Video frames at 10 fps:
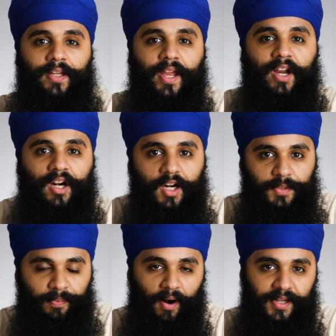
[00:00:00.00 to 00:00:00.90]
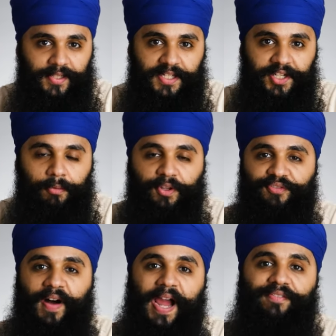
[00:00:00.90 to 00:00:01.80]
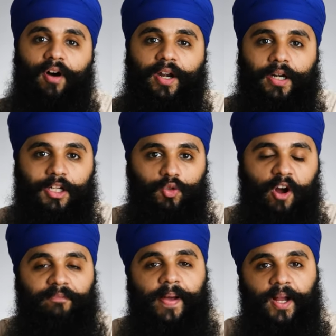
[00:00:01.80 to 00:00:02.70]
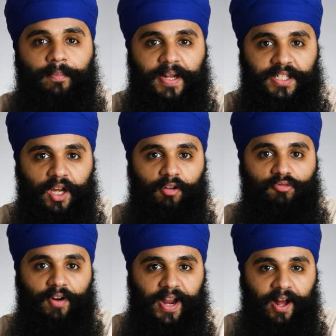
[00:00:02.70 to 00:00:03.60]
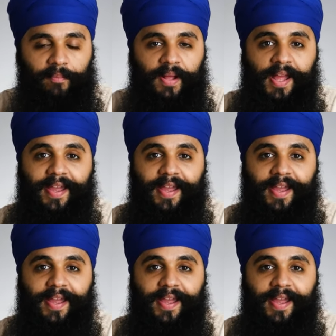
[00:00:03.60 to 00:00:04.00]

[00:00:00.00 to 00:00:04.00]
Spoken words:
gigahertz processor with 512 megabytes of RAM.